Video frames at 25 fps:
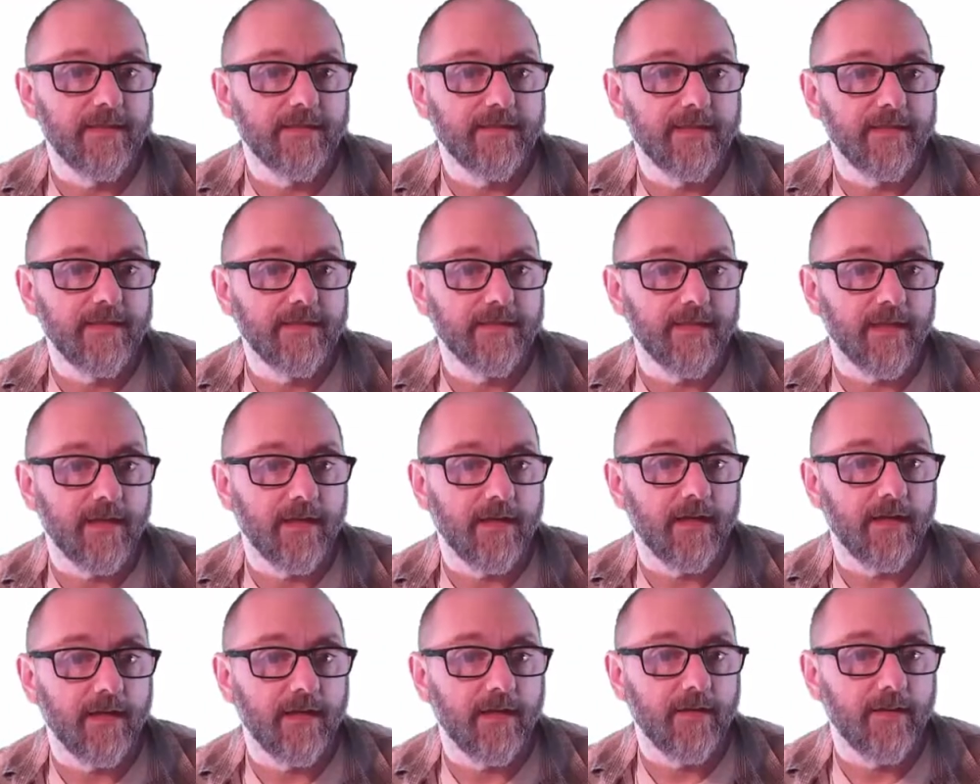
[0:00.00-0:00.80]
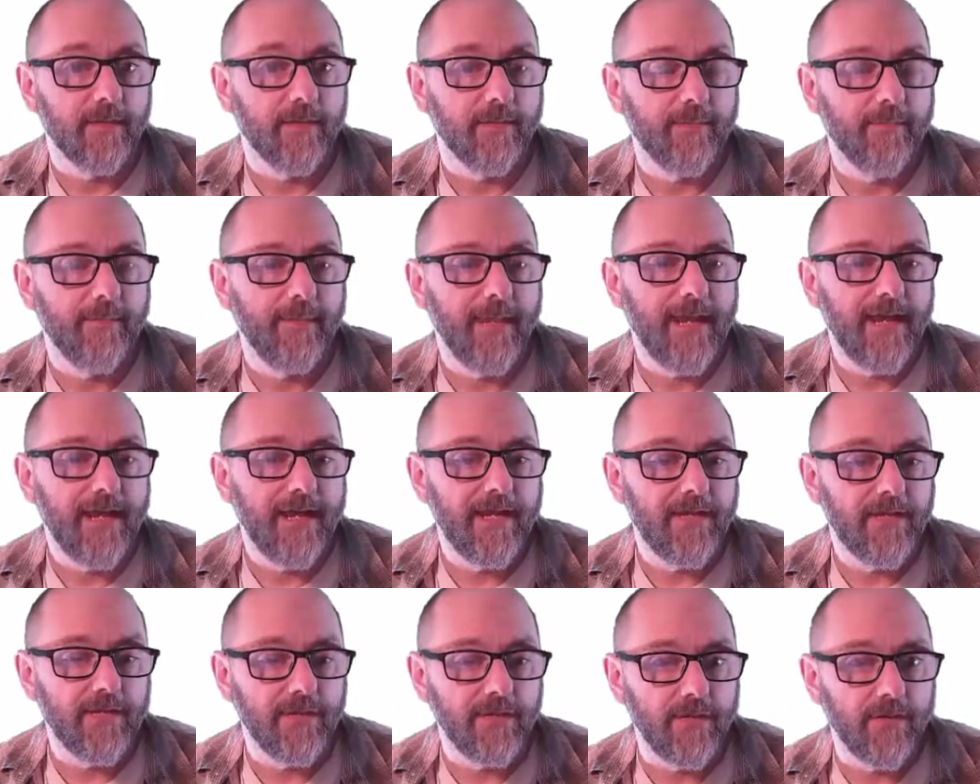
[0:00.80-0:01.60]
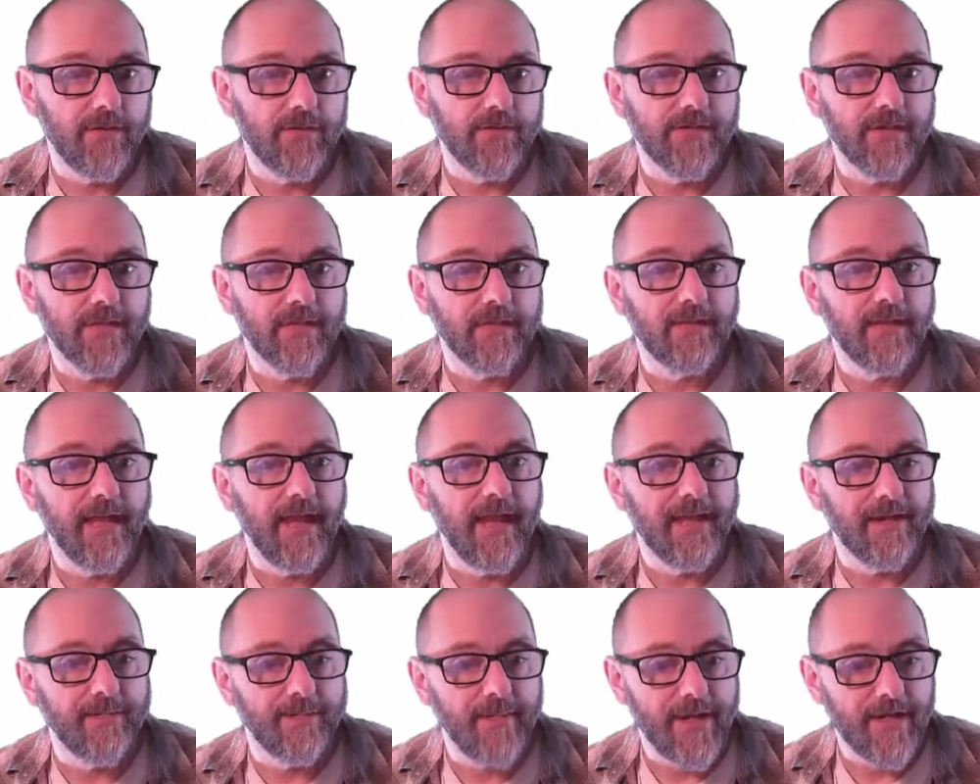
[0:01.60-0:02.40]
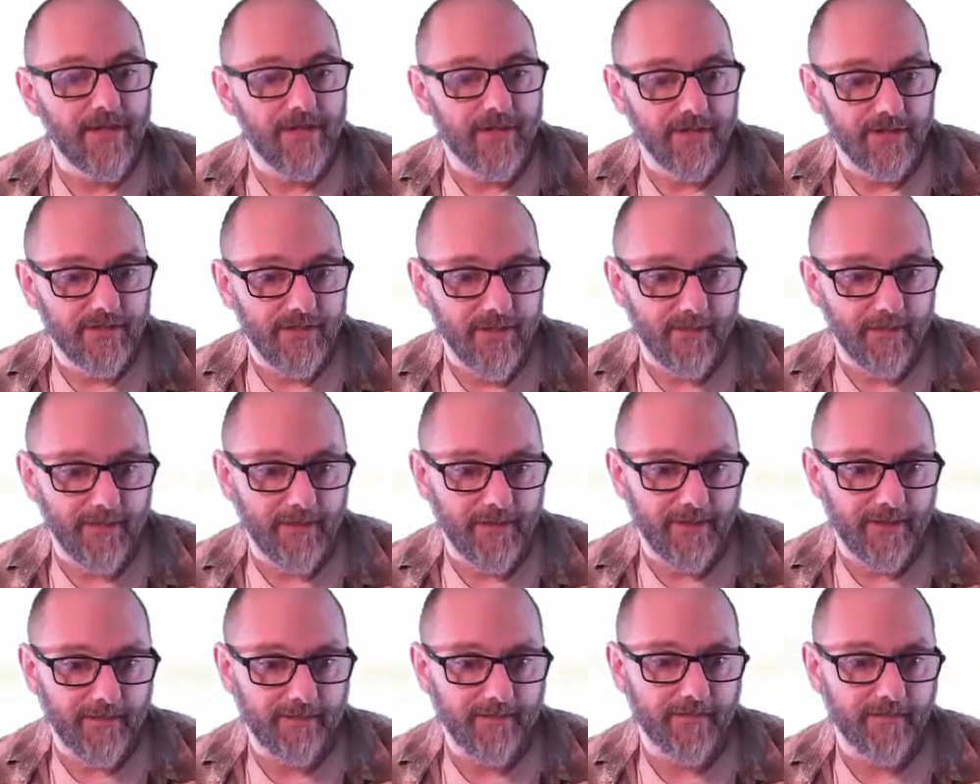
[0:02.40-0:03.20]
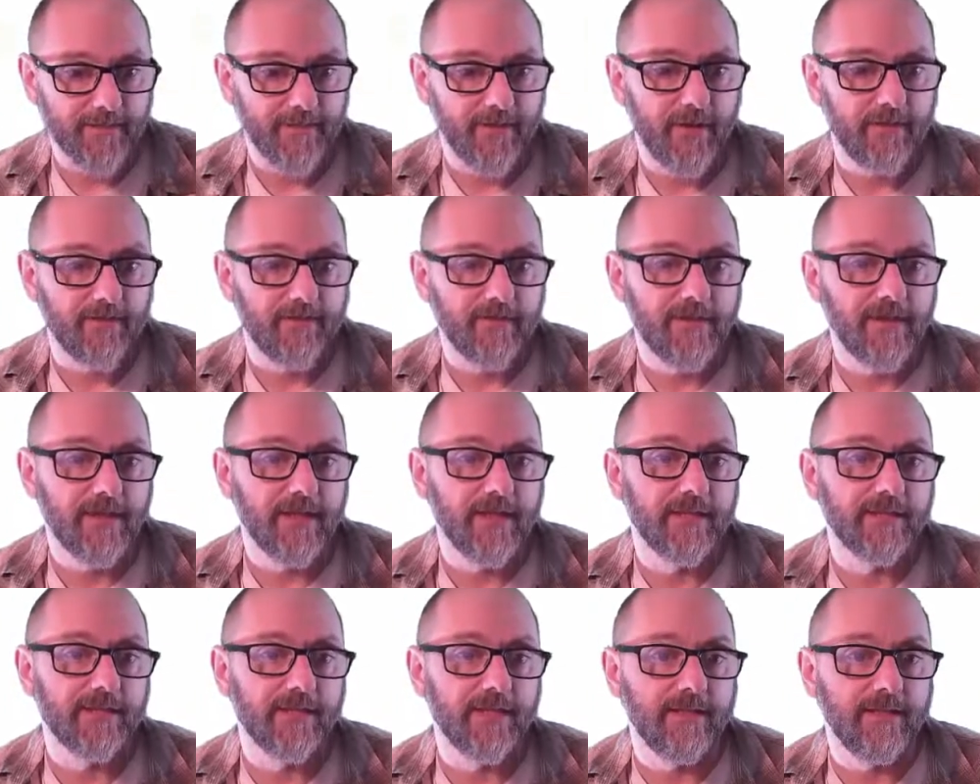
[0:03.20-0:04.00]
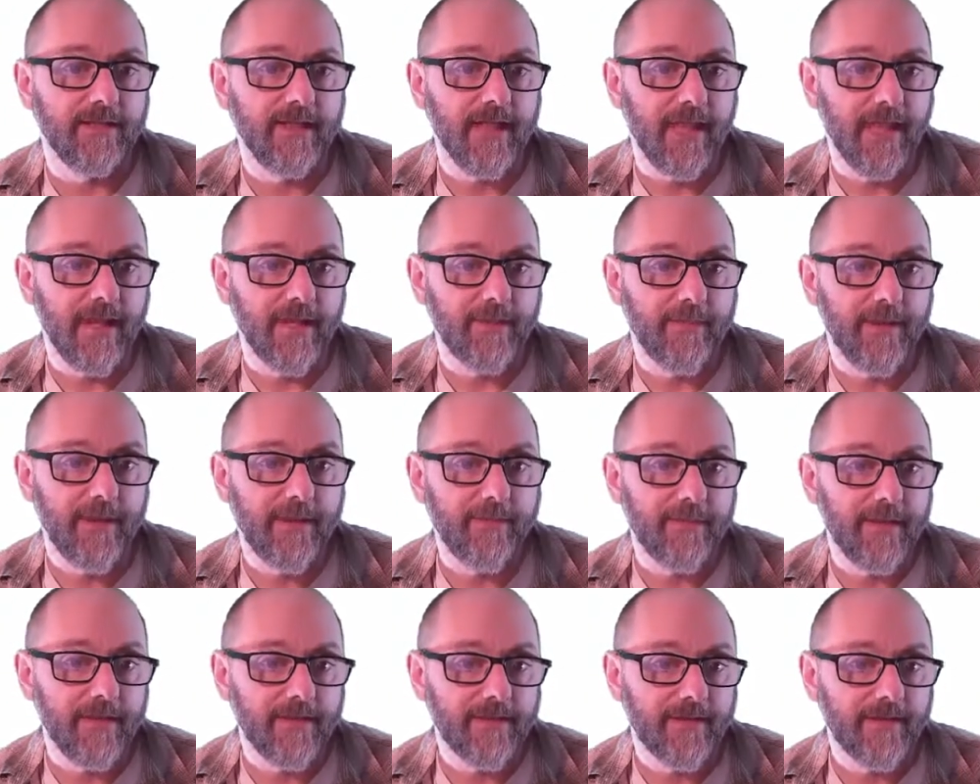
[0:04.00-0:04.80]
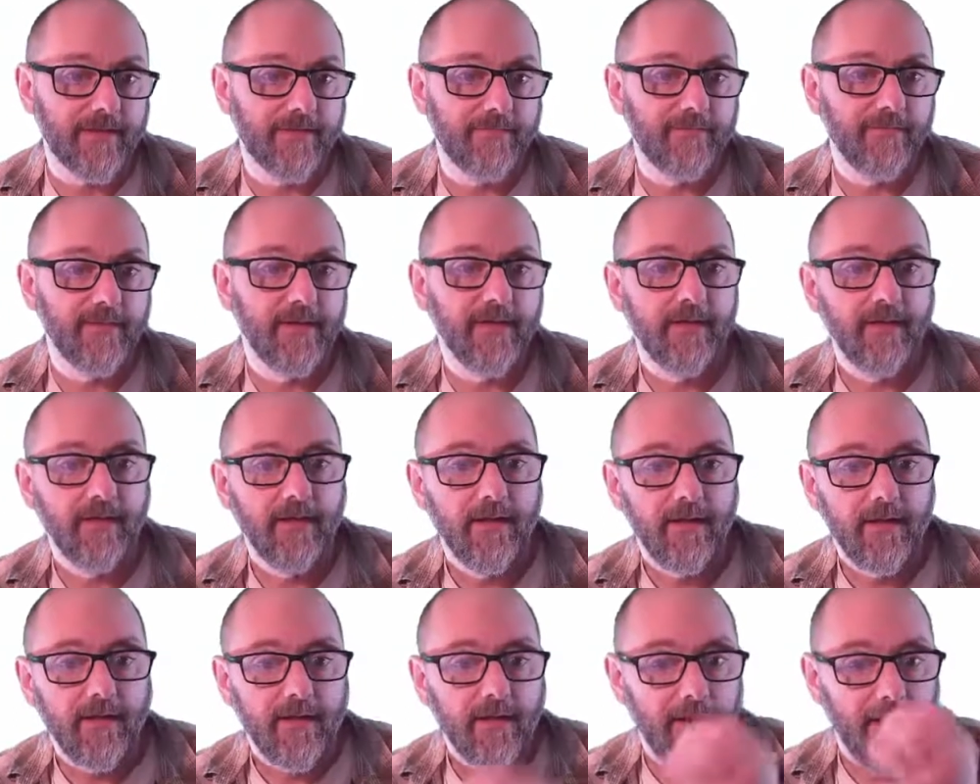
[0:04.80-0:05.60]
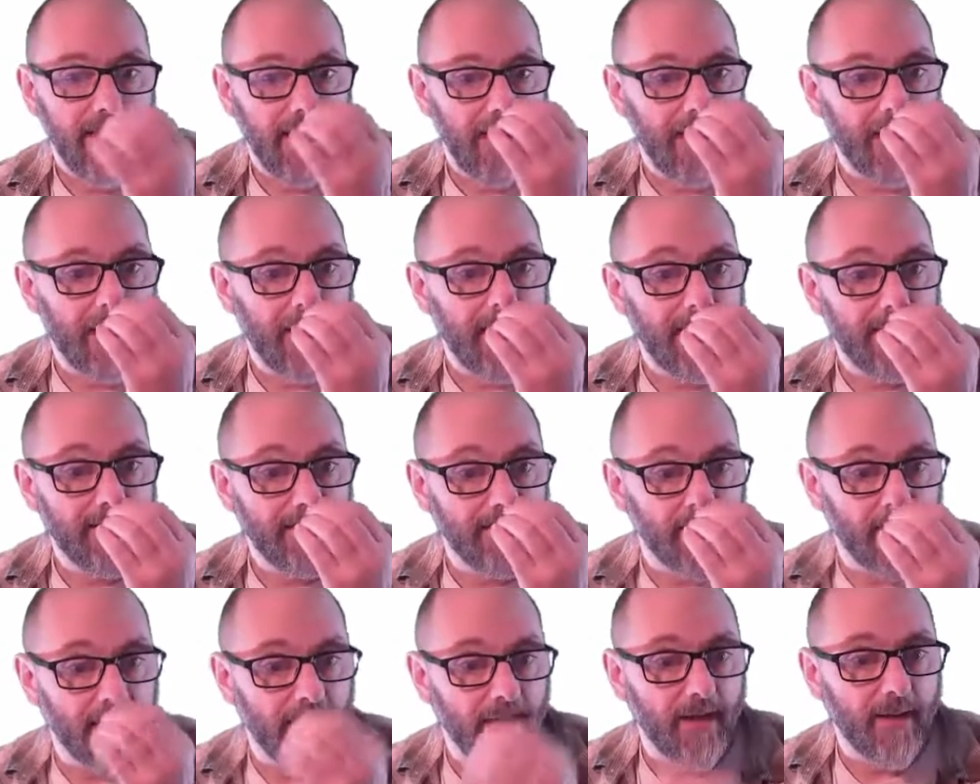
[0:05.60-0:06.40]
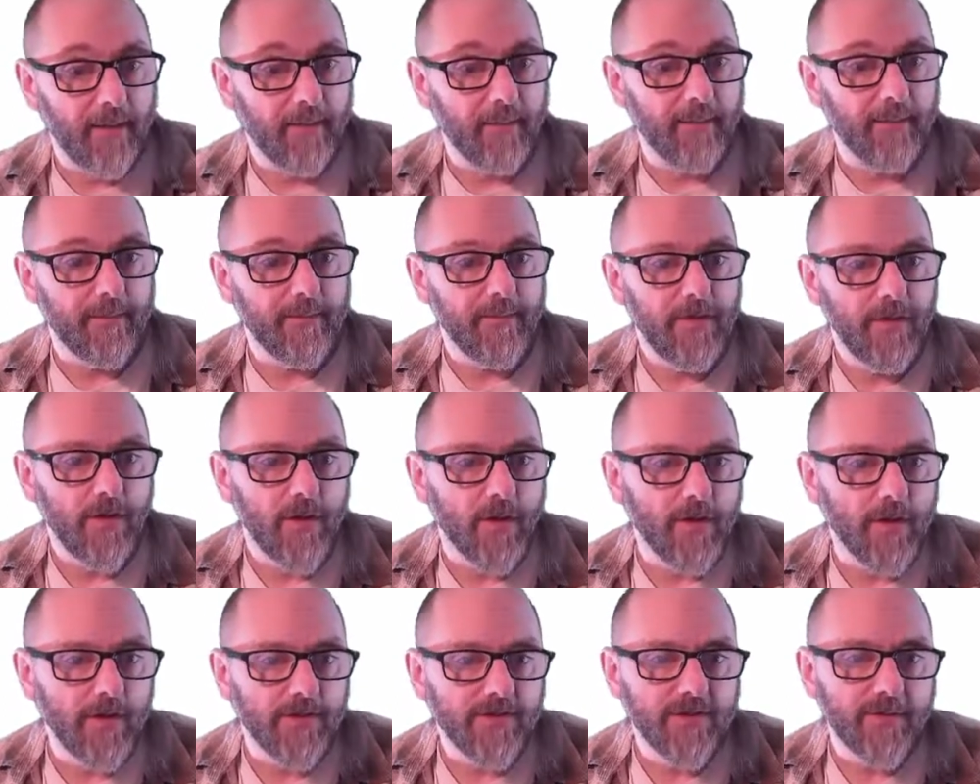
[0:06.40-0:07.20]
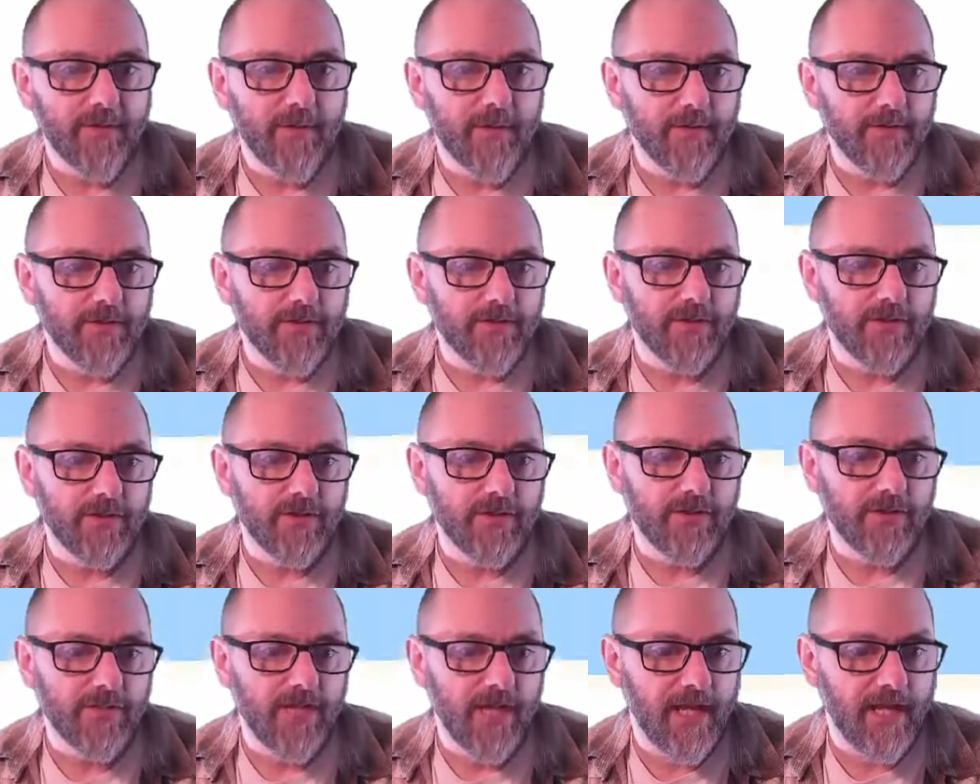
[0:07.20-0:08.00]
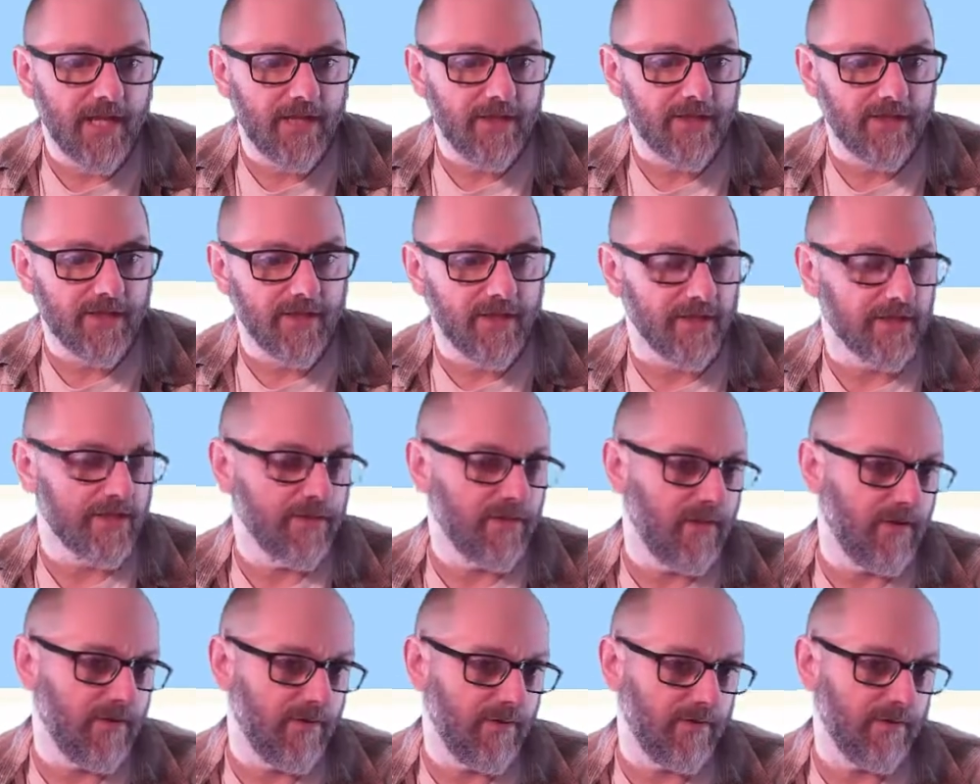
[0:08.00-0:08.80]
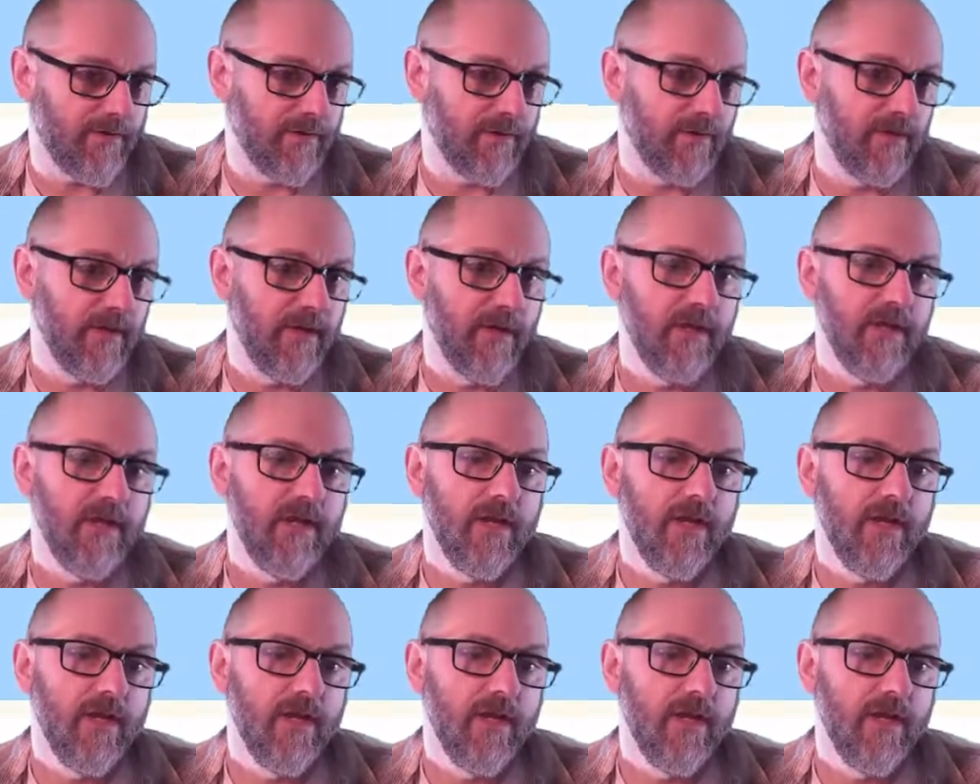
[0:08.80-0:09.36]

this is made using the animation template. So everything is in the animate method, and you're not supposed to change this code.